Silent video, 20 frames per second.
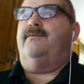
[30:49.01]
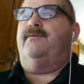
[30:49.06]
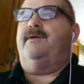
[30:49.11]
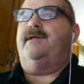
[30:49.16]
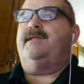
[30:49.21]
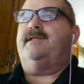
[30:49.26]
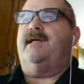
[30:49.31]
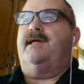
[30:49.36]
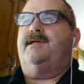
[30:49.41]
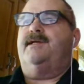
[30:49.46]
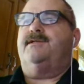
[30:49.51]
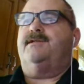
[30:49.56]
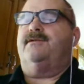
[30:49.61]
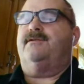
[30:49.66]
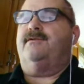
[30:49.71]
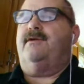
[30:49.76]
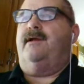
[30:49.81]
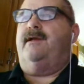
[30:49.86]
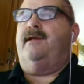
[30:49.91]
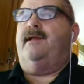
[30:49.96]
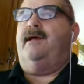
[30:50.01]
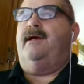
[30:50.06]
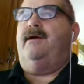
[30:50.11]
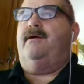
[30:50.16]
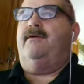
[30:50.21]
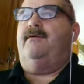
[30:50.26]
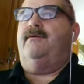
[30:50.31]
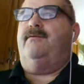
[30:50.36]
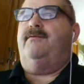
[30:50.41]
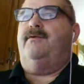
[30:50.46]
three stations right
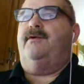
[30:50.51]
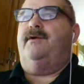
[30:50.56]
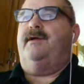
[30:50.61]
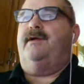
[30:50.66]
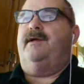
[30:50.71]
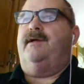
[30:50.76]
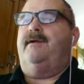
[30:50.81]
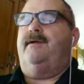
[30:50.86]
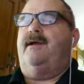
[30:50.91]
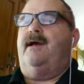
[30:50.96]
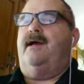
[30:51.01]
now. We